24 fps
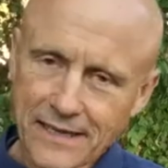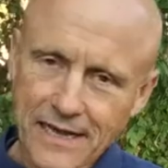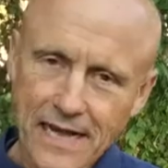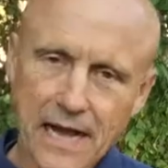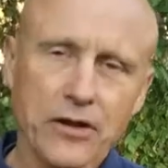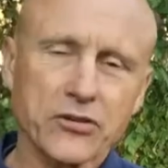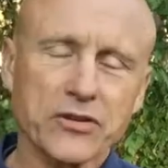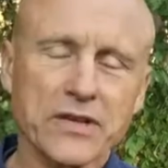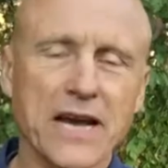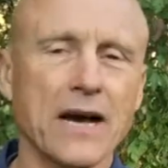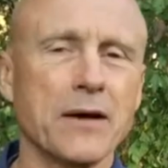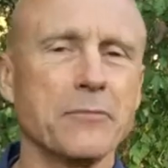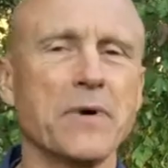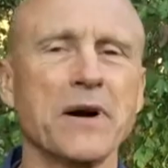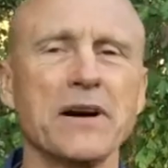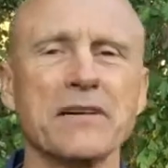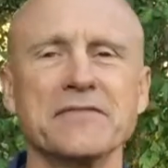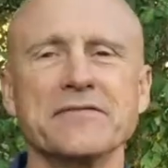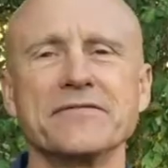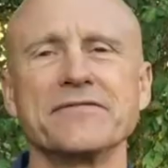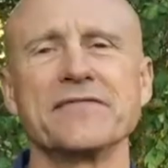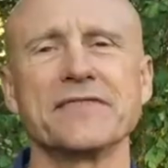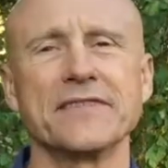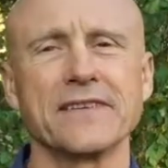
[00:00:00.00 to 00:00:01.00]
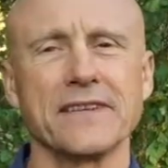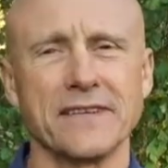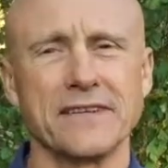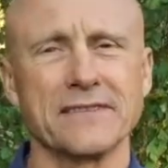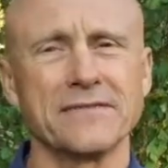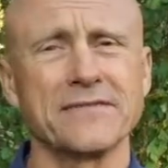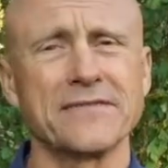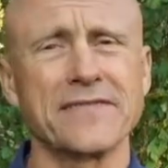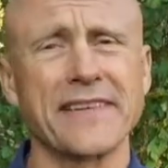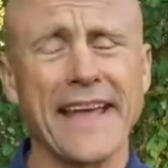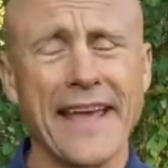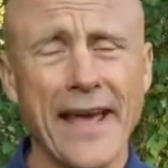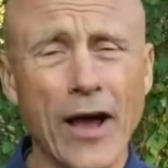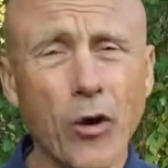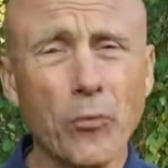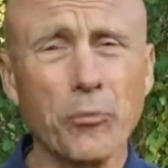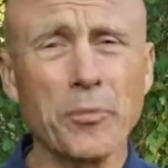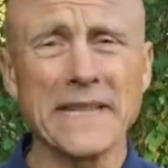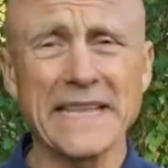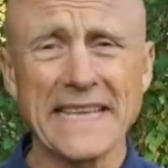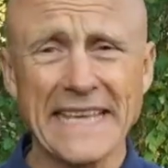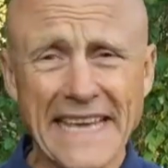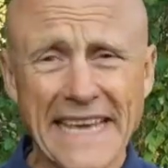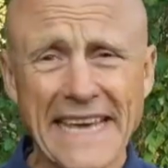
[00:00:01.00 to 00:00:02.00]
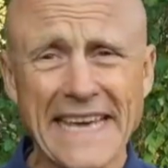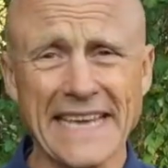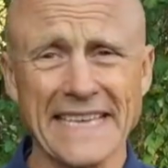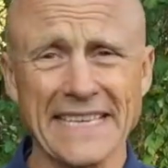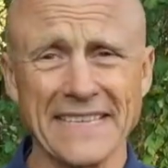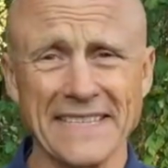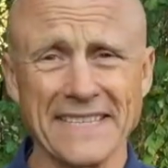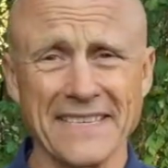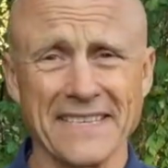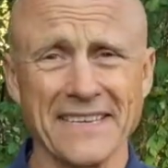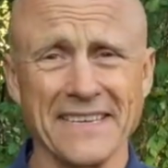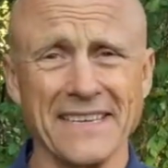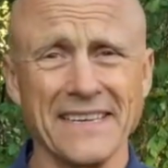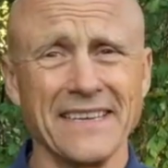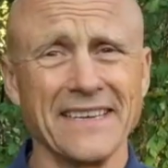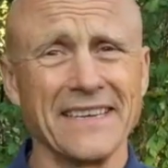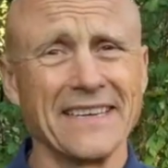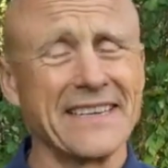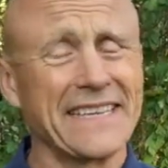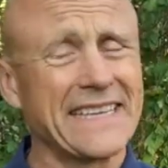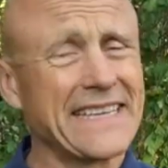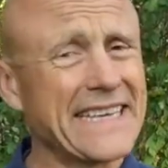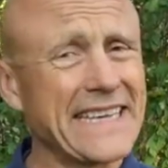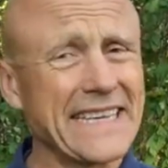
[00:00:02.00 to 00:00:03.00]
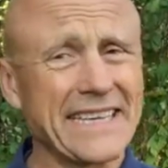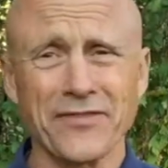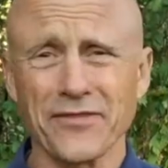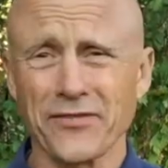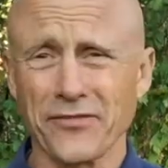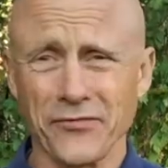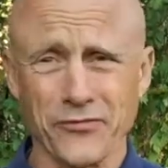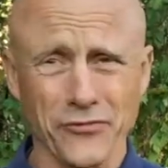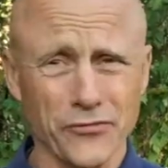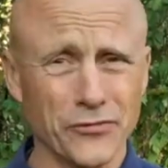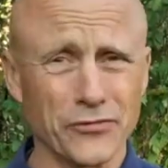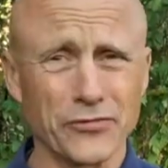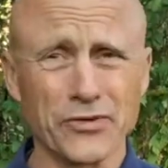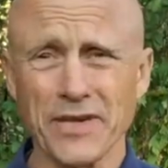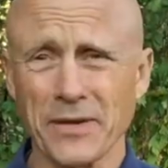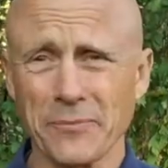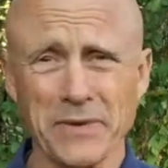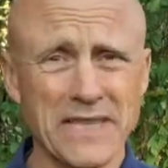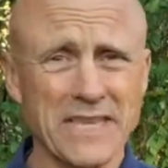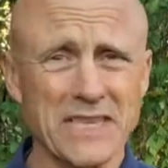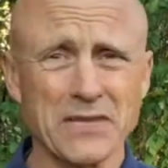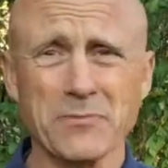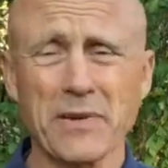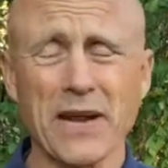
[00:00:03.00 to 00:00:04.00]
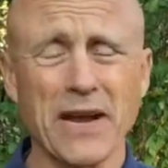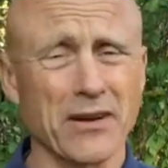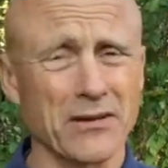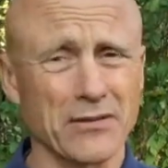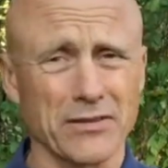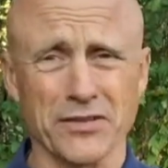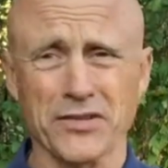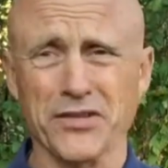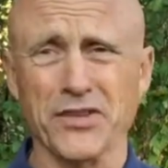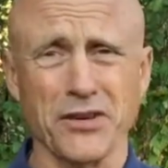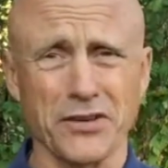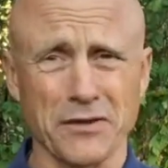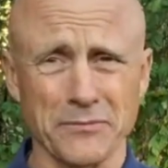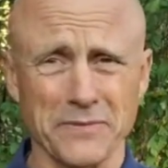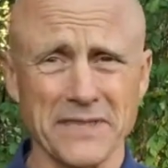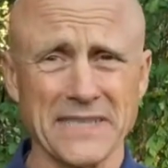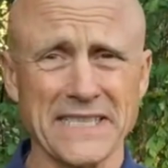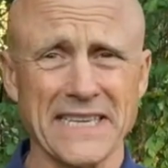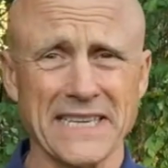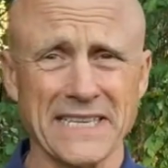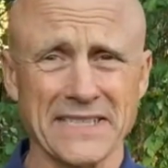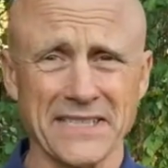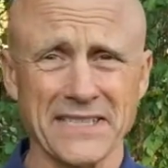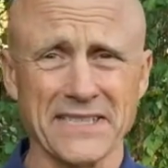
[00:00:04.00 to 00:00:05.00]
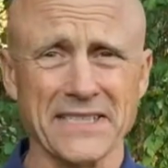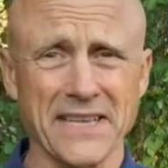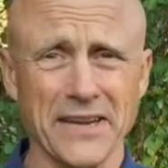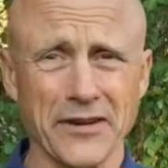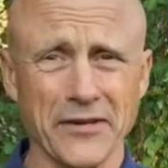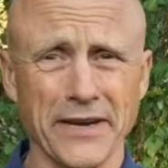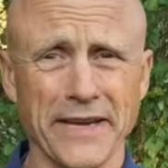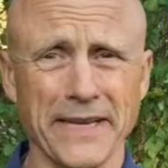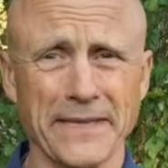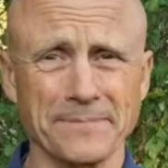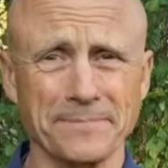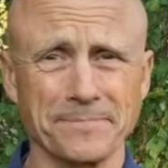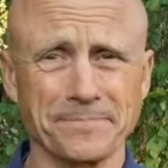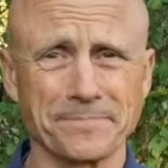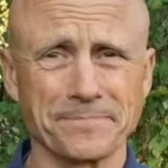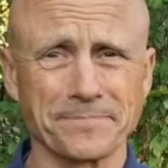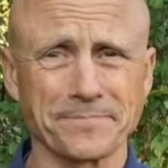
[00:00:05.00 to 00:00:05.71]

outcome of helping kids get through some of these perilous circumstances they're in.